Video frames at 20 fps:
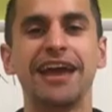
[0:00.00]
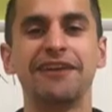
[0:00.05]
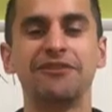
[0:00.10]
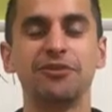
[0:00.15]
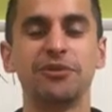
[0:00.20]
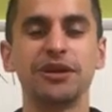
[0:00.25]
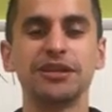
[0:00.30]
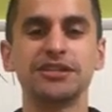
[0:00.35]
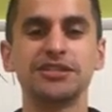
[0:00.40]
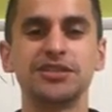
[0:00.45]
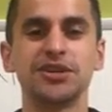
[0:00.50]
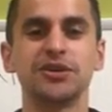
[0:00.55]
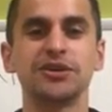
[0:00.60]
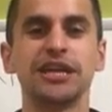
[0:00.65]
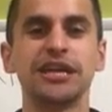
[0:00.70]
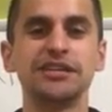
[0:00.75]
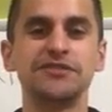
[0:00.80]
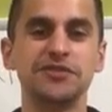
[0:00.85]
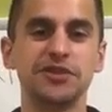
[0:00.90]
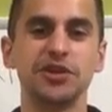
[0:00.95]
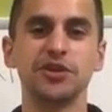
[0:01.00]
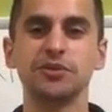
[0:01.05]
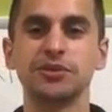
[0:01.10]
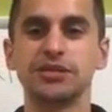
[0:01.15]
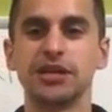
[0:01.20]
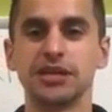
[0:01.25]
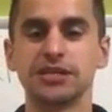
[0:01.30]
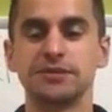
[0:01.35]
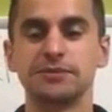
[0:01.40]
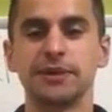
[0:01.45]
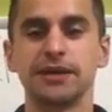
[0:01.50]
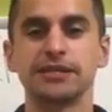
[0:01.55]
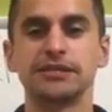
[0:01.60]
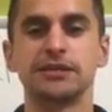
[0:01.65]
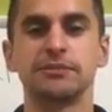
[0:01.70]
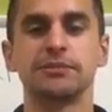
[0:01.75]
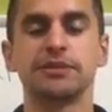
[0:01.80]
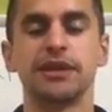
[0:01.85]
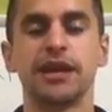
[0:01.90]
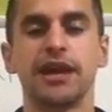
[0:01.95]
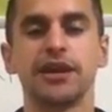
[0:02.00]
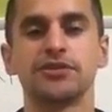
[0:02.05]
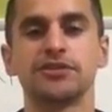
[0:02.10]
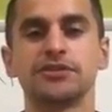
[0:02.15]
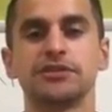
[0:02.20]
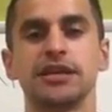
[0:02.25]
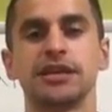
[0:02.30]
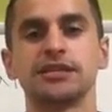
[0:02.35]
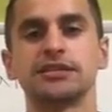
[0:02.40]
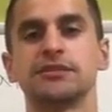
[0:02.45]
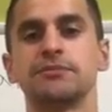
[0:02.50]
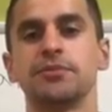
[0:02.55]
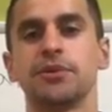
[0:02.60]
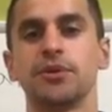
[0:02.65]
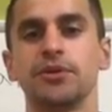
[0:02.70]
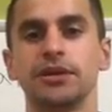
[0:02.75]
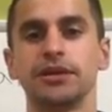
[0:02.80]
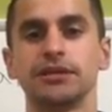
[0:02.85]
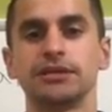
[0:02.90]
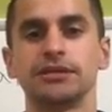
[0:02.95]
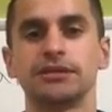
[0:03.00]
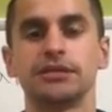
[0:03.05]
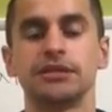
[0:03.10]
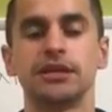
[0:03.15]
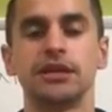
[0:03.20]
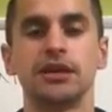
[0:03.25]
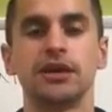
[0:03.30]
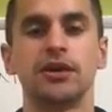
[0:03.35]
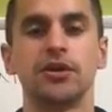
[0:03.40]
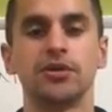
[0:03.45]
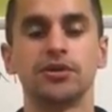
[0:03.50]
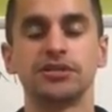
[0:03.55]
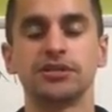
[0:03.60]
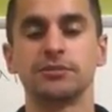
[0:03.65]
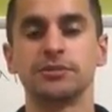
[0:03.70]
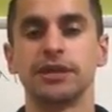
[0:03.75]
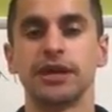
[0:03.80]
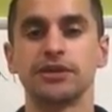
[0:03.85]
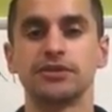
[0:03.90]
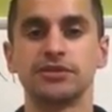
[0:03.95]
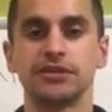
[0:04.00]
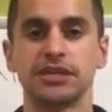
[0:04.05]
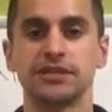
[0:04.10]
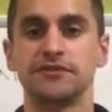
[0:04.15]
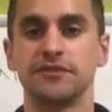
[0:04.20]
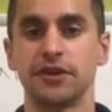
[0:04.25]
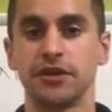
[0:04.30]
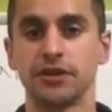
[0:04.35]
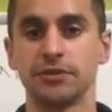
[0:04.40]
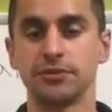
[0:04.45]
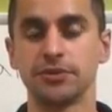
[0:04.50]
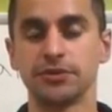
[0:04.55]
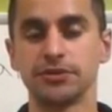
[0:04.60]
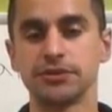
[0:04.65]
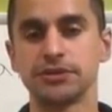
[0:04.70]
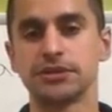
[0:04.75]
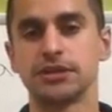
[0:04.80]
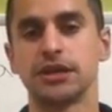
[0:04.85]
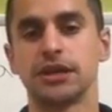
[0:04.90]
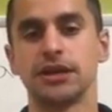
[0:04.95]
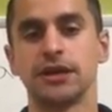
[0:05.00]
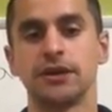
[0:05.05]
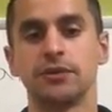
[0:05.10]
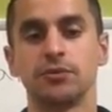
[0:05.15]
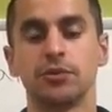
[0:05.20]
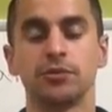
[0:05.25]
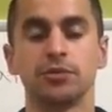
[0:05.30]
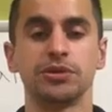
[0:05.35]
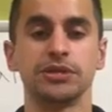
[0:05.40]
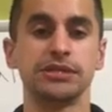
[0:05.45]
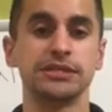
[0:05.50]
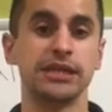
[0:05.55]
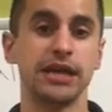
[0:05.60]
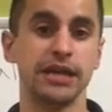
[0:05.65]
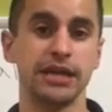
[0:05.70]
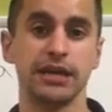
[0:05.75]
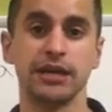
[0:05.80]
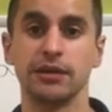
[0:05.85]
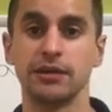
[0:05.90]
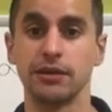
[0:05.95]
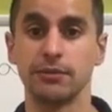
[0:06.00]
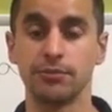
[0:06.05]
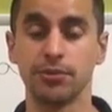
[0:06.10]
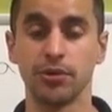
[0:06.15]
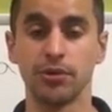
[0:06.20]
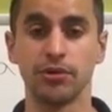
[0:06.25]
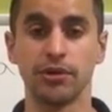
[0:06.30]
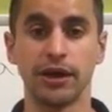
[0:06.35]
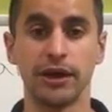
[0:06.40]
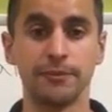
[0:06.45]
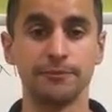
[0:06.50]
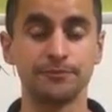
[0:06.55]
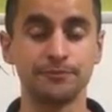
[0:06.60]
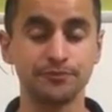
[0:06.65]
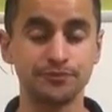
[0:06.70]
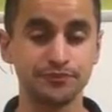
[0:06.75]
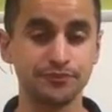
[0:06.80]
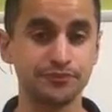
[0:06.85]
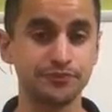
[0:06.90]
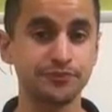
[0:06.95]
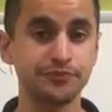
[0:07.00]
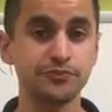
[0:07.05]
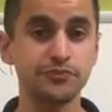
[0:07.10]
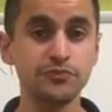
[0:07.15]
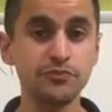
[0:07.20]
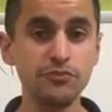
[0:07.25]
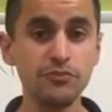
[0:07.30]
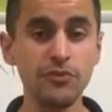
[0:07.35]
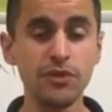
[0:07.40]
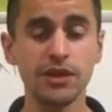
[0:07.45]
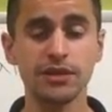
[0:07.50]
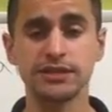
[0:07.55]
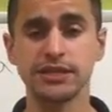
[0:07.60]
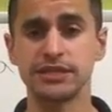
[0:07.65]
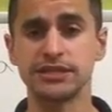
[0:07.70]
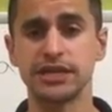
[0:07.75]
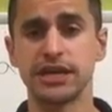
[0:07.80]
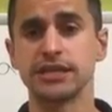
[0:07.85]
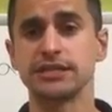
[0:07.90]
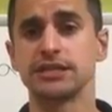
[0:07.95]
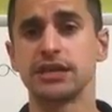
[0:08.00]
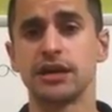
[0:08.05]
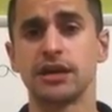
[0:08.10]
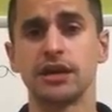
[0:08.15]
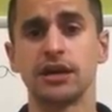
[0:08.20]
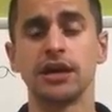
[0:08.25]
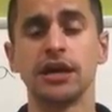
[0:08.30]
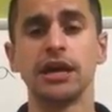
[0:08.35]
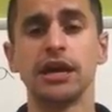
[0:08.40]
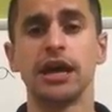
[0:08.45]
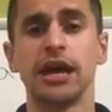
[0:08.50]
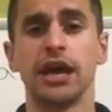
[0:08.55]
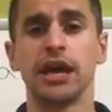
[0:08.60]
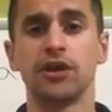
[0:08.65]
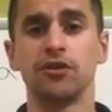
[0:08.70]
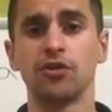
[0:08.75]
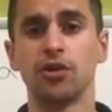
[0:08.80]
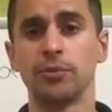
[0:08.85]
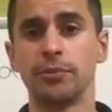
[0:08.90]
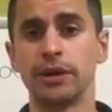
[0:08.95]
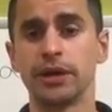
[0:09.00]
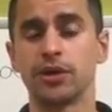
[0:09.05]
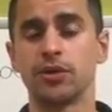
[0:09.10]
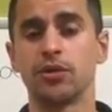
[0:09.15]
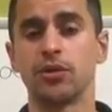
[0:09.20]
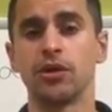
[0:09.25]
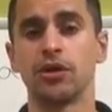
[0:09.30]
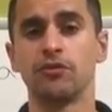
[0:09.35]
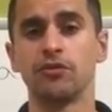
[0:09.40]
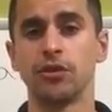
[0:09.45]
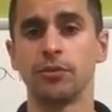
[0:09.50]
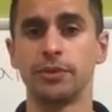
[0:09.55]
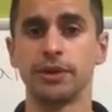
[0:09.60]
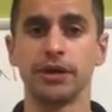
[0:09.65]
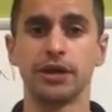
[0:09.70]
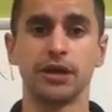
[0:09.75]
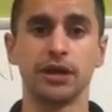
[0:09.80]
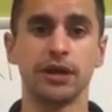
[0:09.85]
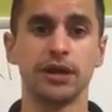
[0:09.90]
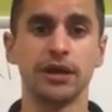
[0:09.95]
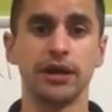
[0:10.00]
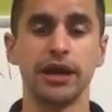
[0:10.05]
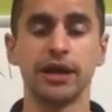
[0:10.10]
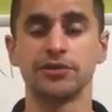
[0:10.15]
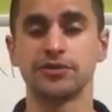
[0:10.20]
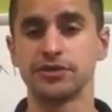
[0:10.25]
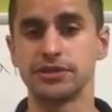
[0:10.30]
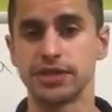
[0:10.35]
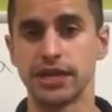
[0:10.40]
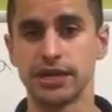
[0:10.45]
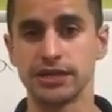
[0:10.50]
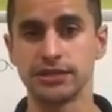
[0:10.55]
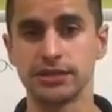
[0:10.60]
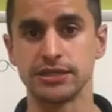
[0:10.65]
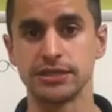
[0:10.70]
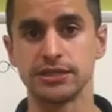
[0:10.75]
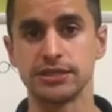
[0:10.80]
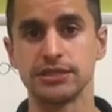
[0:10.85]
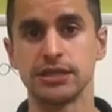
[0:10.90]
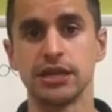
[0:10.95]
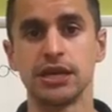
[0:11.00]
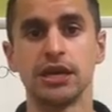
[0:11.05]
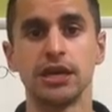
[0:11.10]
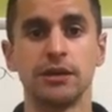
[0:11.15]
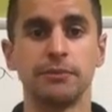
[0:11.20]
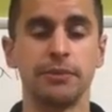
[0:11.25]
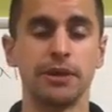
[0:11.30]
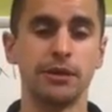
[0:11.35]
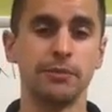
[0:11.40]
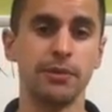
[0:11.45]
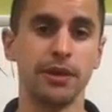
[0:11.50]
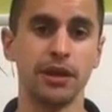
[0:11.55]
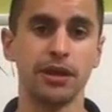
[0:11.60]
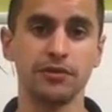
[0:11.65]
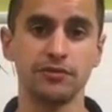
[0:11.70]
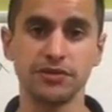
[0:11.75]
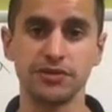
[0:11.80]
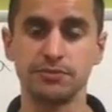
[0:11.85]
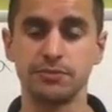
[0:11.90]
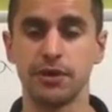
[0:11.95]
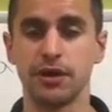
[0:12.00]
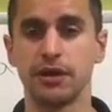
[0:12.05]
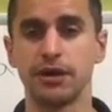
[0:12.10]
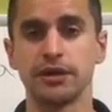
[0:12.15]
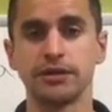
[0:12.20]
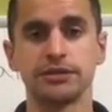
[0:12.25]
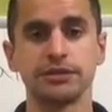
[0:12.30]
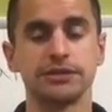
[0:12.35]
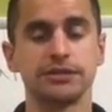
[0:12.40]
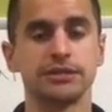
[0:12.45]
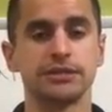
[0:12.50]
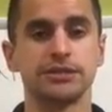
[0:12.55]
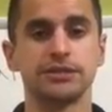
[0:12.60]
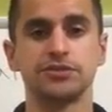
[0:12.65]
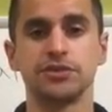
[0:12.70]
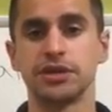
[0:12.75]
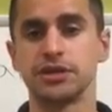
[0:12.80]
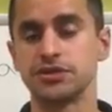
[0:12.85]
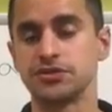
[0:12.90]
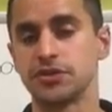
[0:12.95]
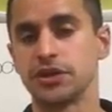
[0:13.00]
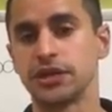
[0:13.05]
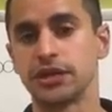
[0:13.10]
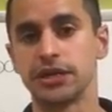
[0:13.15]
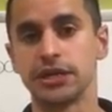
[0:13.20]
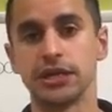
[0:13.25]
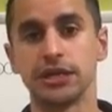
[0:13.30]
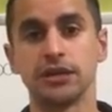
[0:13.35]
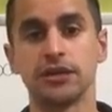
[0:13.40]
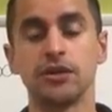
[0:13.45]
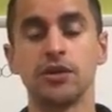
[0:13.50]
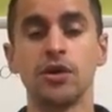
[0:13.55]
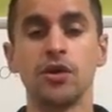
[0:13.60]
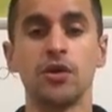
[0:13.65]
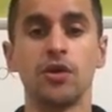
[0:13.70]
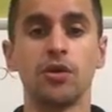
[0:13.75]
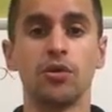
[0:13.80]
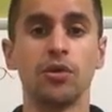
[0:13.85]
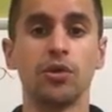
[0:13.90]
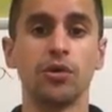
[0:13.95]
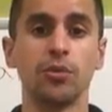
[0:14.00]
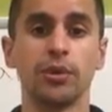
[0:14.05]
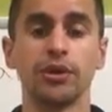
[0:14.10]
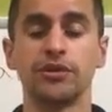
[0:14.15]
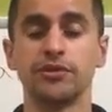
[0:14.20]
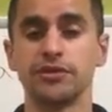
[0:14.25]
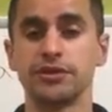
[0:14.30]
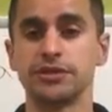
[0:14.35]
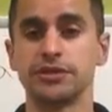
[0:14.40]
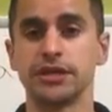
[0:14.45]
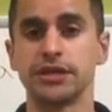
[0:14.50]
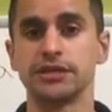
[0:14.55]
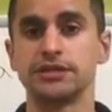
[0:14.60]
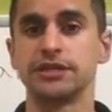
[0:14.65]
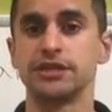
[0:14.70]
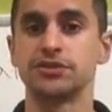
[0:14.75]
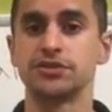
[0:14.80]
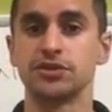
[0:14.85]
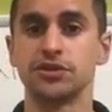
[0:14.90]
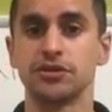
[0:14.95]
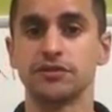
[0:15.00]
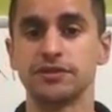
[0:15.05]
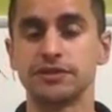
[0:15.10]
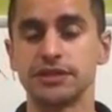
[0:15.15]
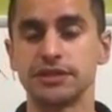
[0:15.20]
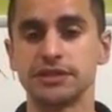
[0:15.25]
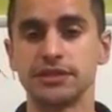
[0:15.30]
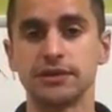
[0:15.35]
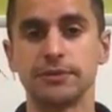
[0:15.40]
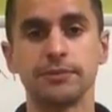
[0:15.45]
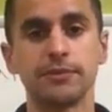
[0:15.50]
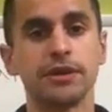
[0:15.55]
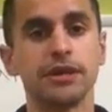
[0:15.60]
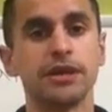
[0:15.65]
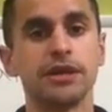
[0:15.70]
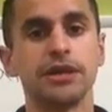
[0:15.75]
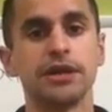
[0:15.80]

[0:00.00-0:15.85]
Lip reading: Hey everyone, so last video we talked about some of the exercise components or some of the exercise variables when we're designing a program, such as anaerobic or aerobic exercises, metabolic response, strength training, or whether it's a central nervous system.